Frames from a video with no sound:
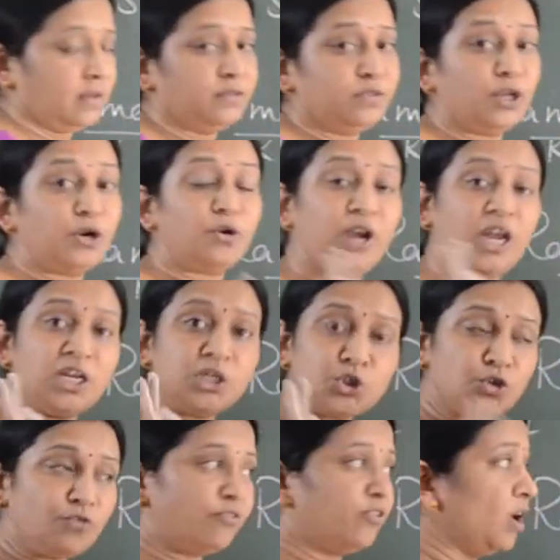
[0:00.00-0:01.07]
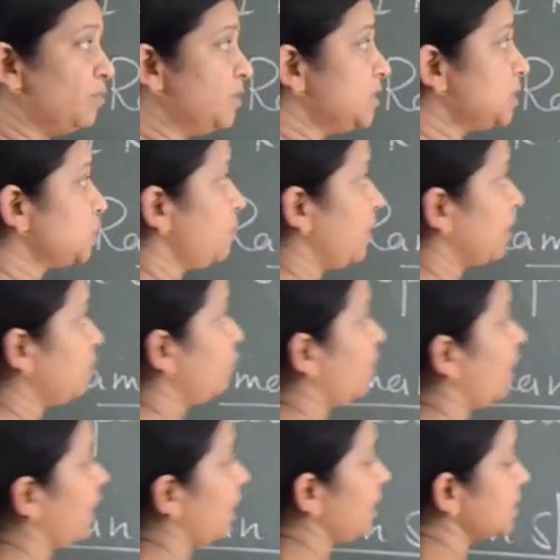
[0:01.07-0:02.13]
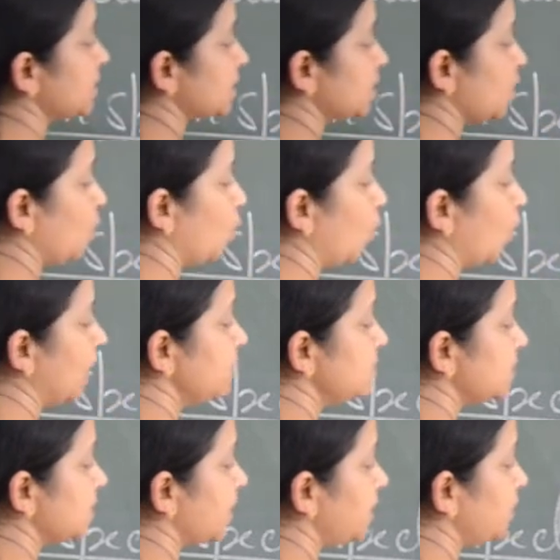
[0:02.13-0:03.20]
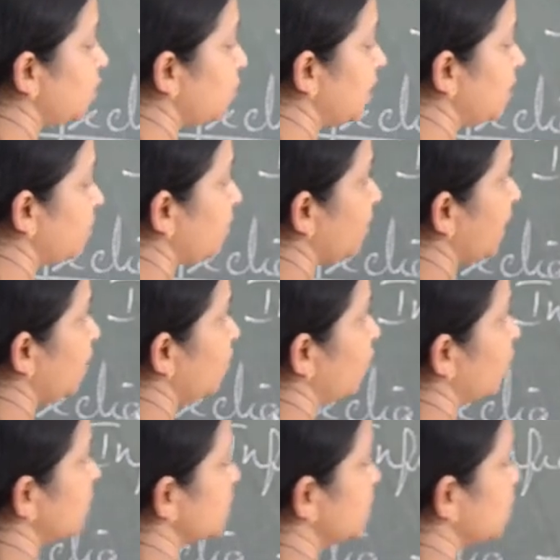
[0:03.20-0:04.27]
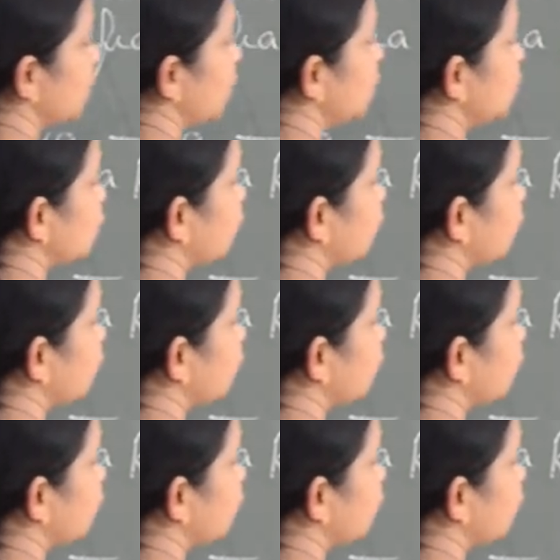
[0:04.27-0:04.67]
the range of Raman spectra is 1 centimeter inverse to